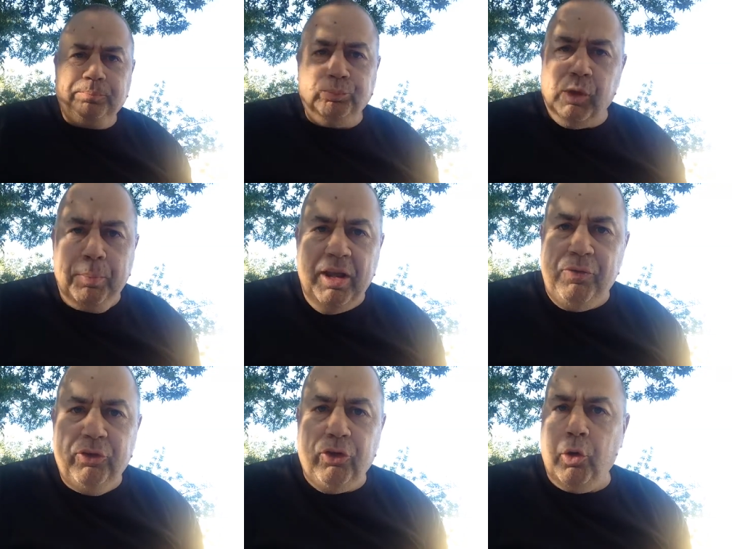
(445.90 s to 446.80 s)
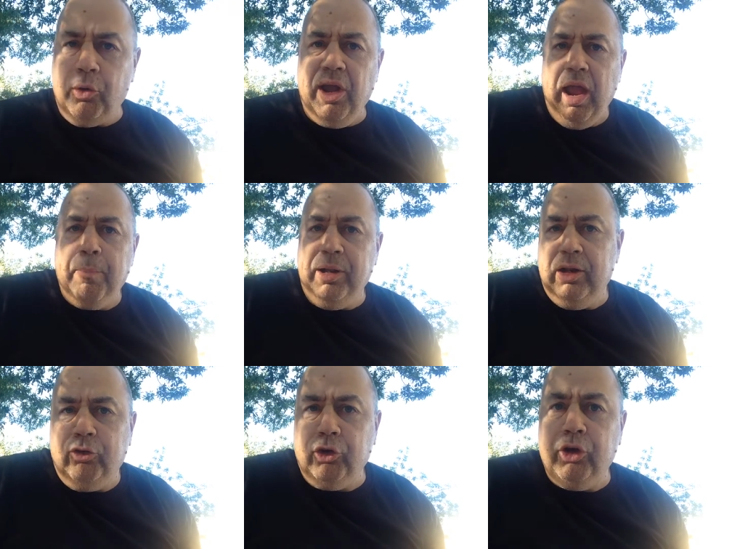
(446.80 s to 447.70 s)
The beef is okay. I mean,
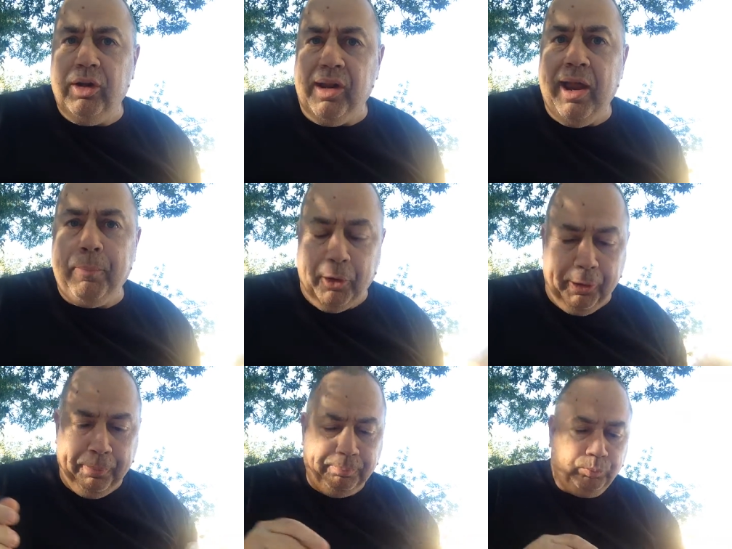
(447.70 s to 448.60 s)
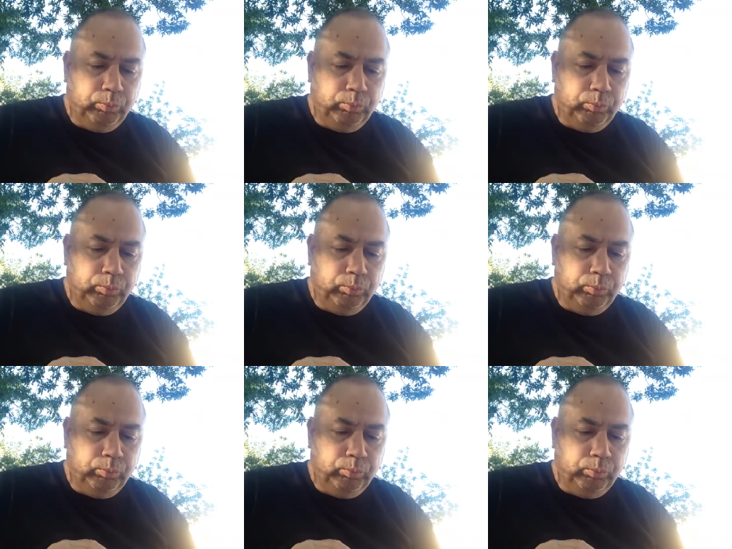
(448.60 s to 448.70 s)
it's a good hamburger.